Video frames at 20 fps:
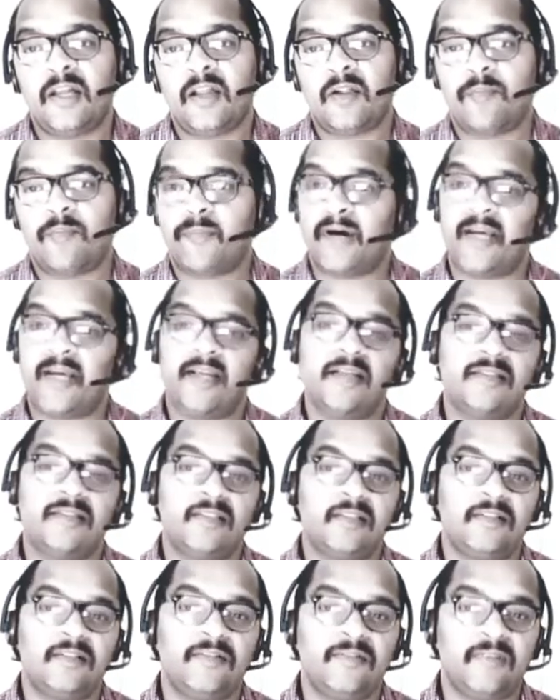minus
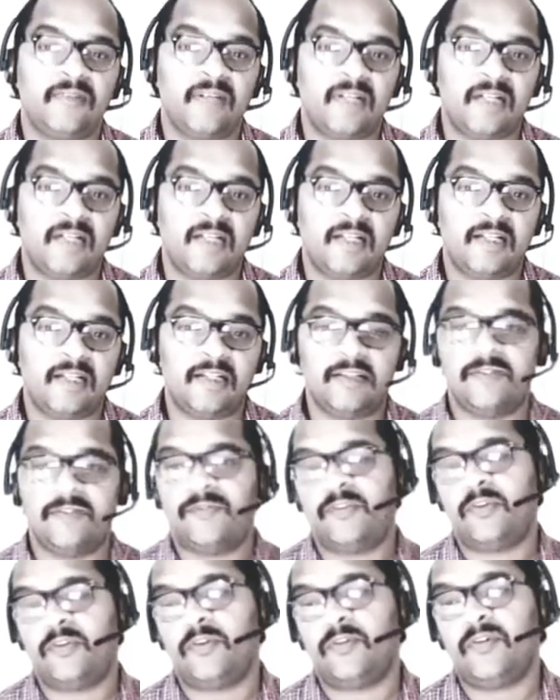infinity? This
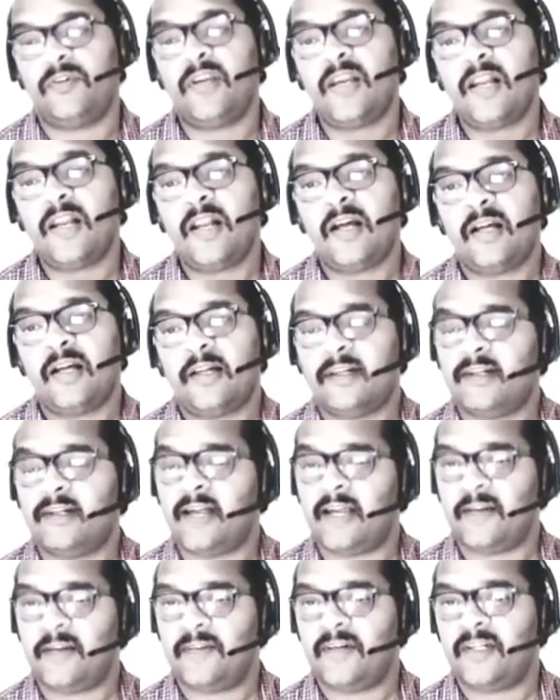flow will
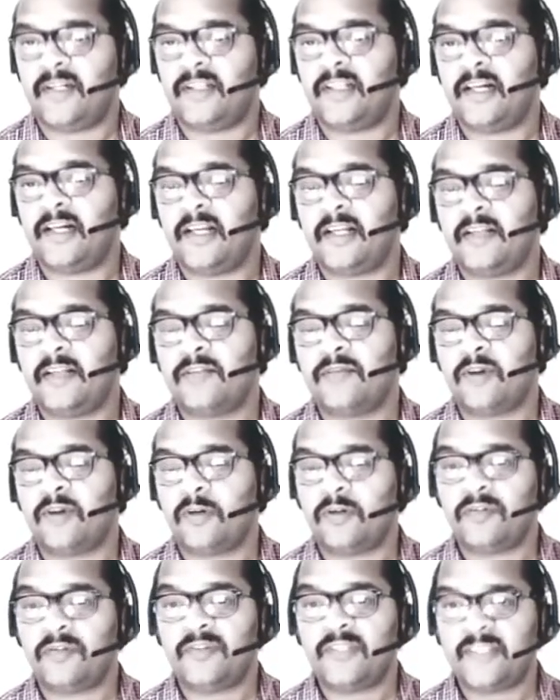diverge. And hence, what
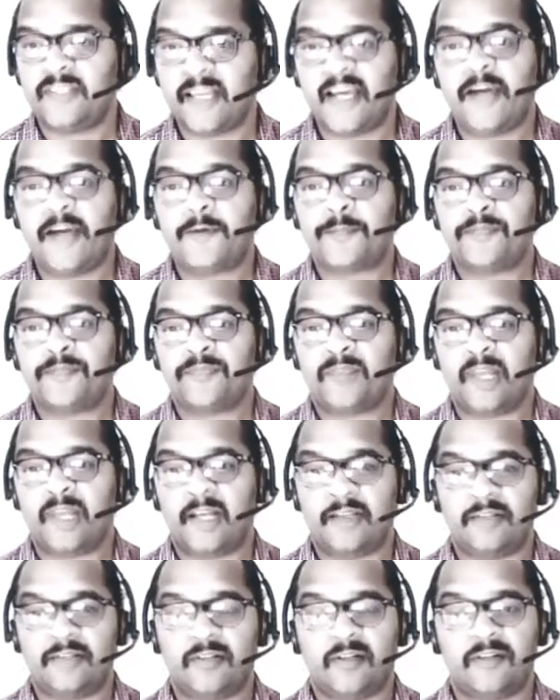do we say?
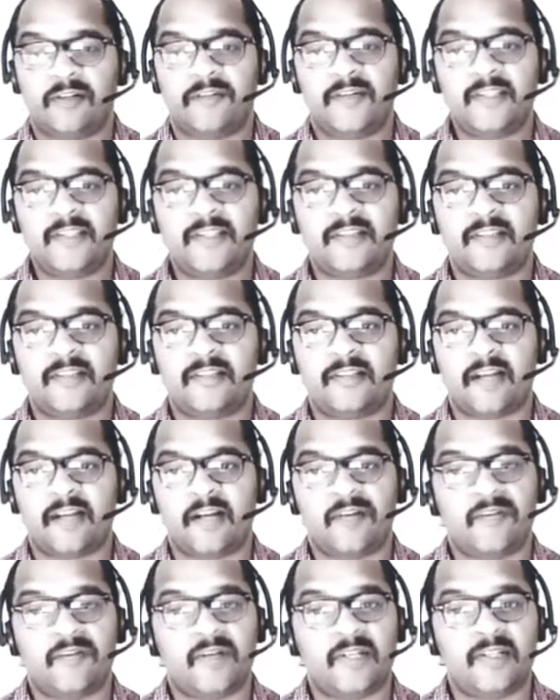X of s
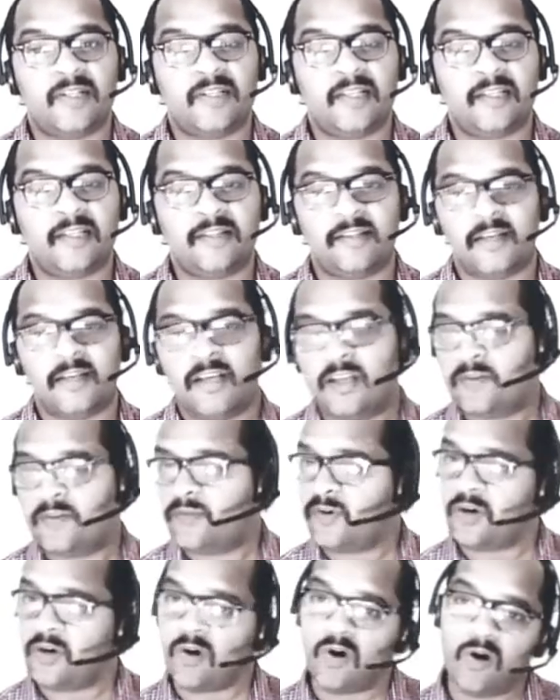converges
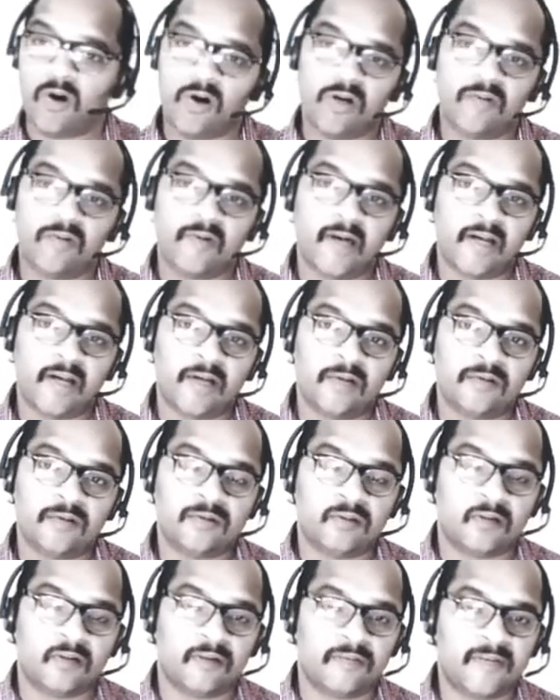for all
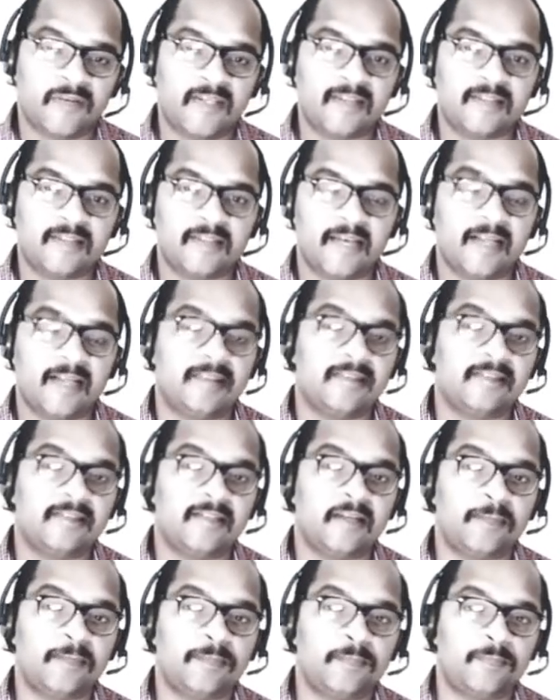values of s
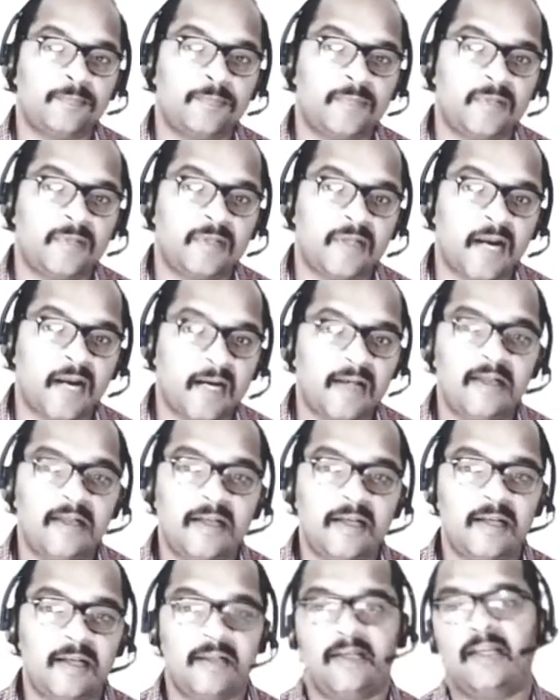except at
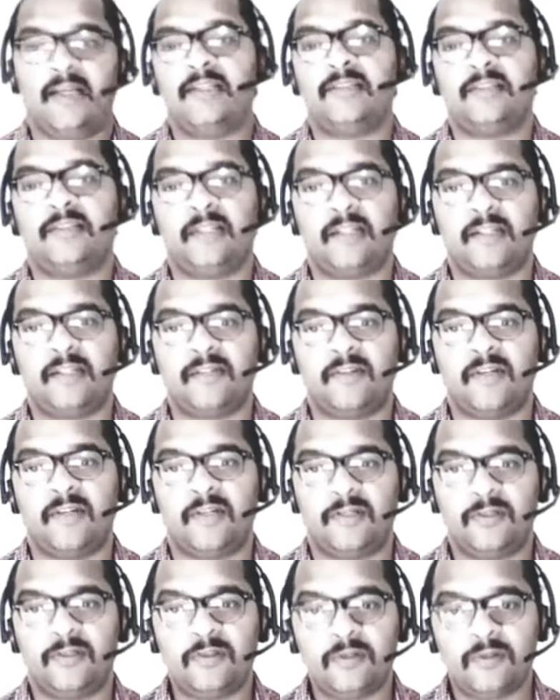s equal
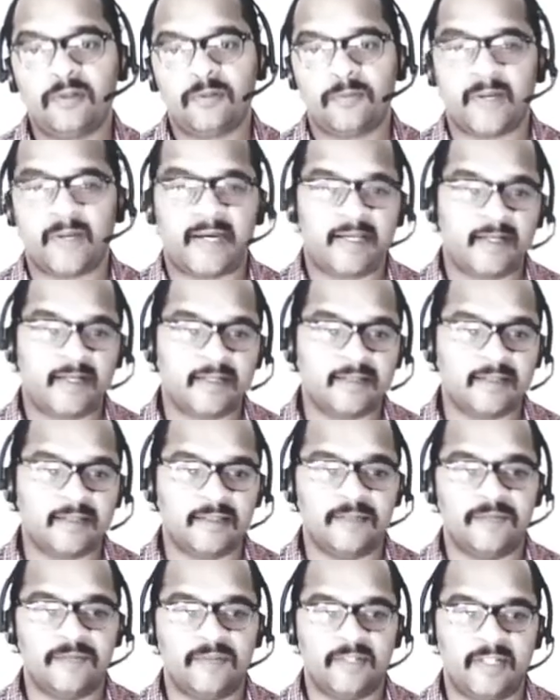to minus
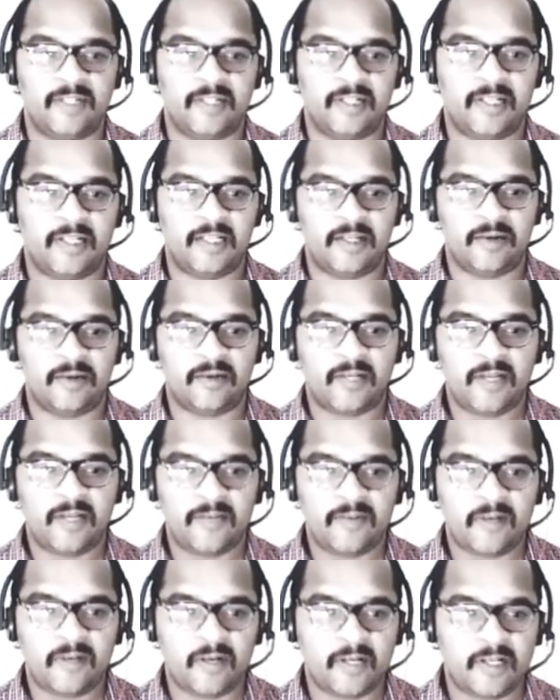infinity. Okay,
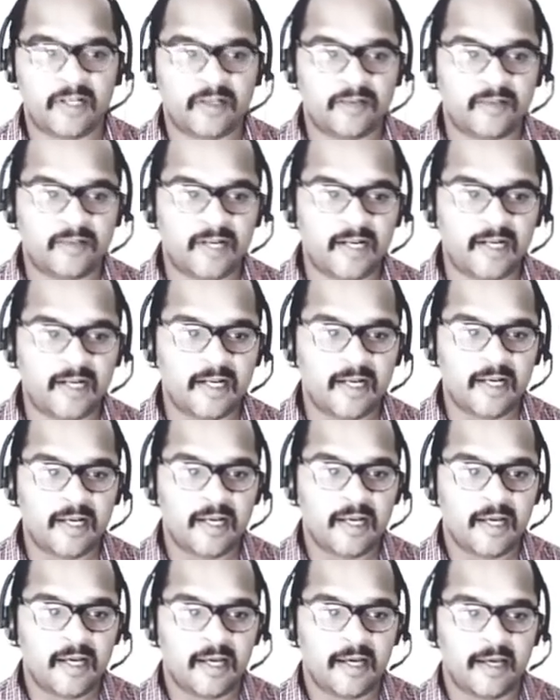we'll write down that
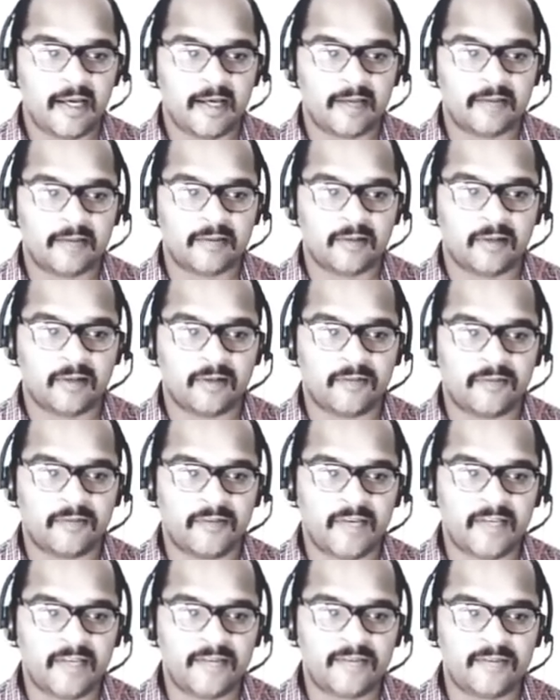x of
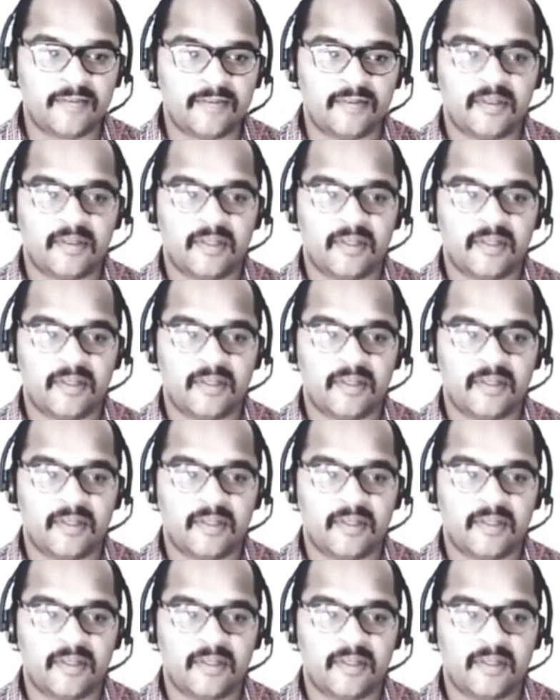s